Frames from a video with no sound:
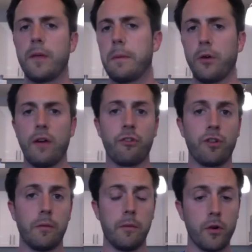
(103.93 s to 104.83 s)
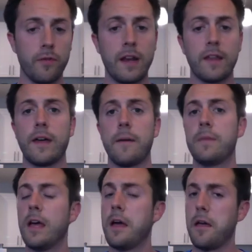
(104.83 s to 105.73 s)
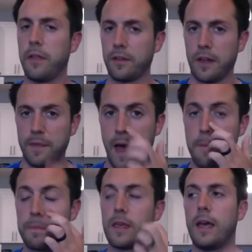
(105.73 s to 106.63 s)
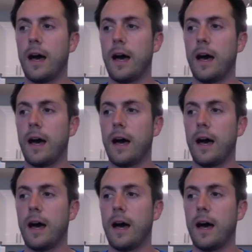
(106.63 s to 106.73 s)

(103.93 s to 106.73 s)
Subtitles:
maybe you're having trouble motivating them, things like that.